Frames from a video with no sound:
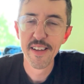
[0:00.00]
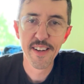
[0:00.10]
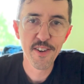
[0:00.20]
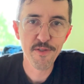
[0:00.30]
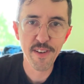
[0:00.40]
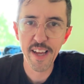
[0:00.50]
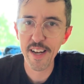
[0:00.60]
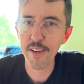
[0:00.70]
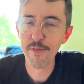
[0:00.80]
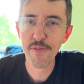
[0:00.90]

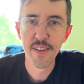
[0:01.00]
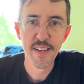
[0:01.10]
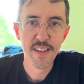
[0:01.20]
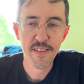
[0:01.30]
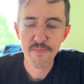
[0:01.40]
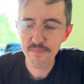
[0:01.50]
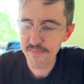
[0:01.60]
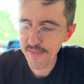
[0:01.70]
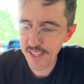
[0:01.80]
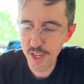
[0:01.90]
creative,
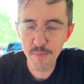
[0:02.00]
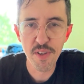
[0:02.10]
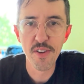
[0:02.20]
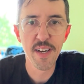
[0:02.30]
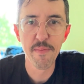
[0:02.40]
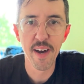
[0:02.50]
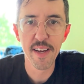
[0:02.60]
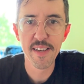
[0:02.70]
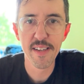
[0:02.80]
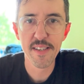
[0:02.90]

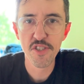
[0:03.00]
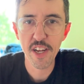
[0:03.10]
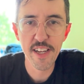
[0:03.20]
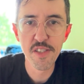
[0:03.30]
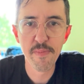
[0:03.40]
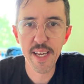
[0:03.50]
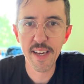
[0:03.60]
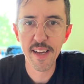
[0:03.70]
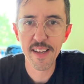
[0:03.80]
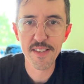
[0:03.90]
community-minded,
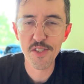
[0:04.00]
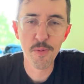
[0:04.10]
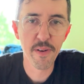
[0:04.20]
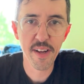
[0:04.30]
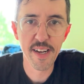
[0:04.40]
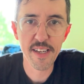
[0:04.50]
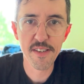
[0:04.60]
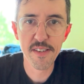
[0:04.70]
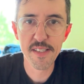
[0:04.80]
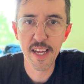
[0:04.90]
change-making super
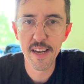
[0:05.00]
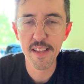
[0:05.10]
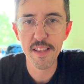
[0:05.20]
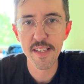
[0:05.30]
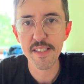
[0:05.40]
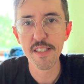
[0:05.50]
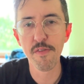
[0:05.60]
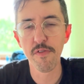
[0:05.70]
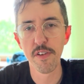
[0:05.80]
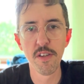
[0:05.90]
connectors, then this is
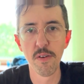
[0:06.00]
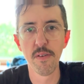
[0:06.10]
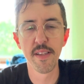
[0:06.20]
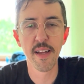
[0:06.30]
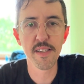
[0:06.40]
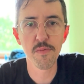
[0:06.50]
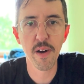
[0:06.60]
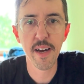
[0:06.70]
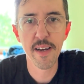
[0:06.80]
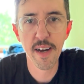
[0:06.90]
for you. And that's
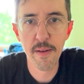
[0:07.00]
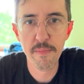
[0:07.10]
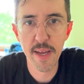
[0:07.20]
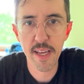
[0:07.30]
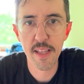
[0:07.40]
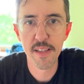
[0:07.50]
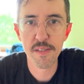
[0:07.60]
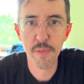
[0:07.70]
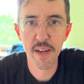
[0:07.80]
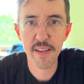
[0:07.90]
why I'm making this
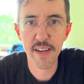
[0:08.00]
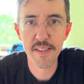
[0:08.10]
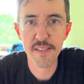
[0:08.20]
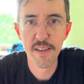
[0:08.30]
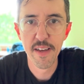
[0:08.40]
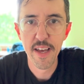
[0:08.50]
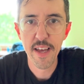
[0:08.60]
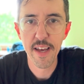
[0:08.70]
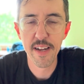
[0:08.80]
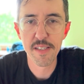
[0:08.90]
podcast.
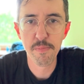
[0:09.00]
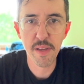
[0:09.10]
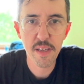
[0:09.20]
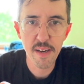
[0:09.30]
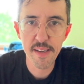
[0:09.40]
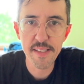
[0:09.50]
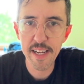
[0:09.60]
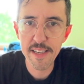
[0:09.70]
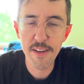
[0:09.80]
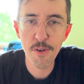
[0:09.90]
And it's because I
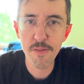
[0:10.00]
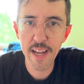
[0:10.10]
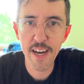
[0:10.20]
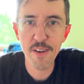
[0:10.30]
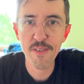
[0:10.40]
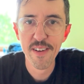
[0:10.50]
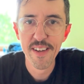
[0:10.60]
know now